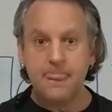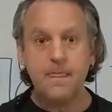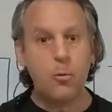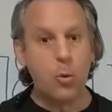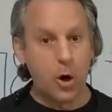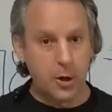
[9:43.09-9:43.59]
The
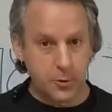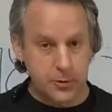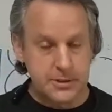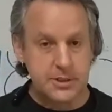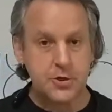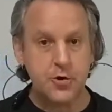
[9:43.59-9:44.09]
water
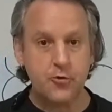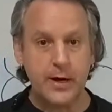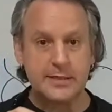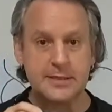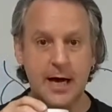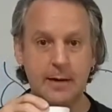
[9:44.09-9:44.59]
is the
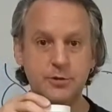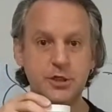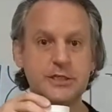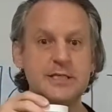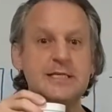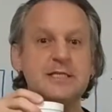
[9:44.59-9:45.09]
direct
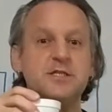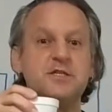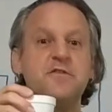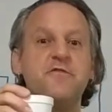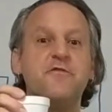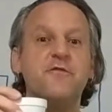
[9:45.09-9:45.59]
object. It is
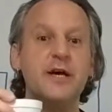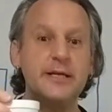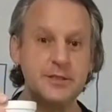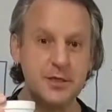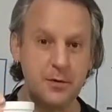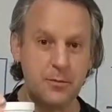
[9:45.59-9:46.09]
the
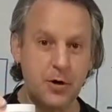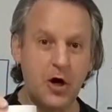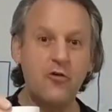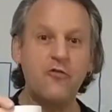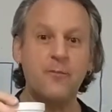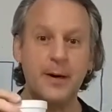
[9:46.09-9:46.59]
victim
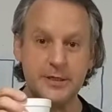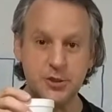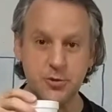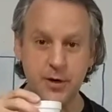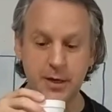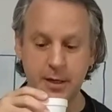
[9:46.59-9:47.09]
of my
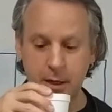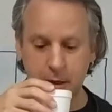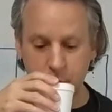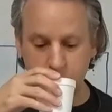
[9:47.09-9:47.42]
drinking.